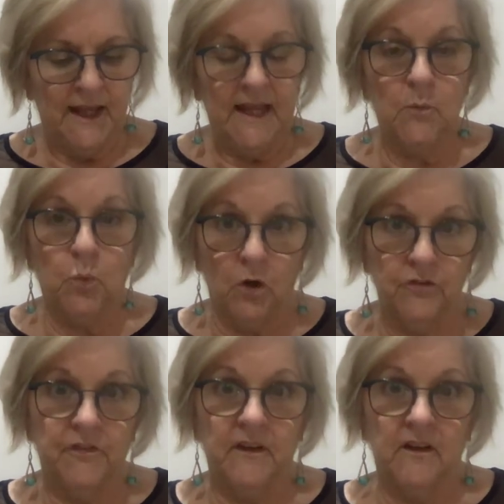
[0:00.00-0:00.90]
He
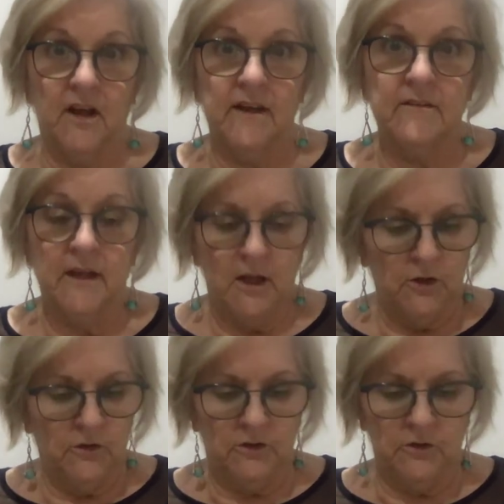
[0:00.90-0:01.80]
was the light,
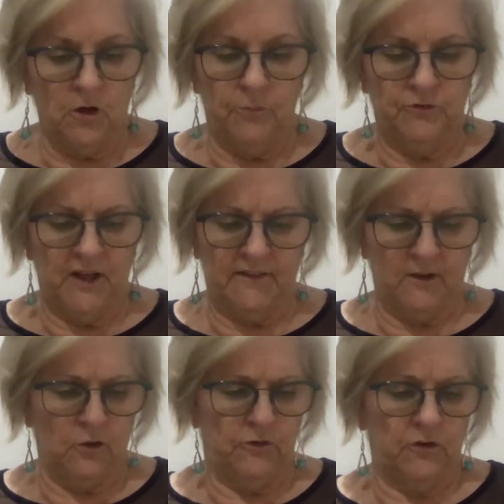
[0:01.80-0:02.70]
not an object
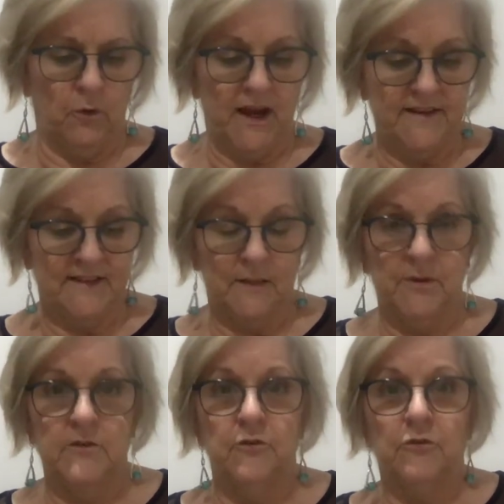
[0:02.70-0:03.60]
that could so easily
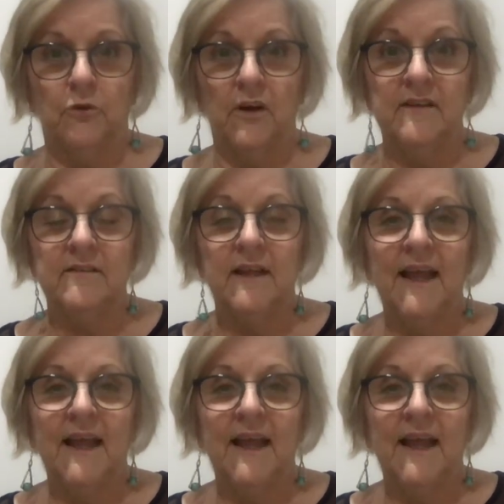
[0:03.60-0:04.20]
be destroyed.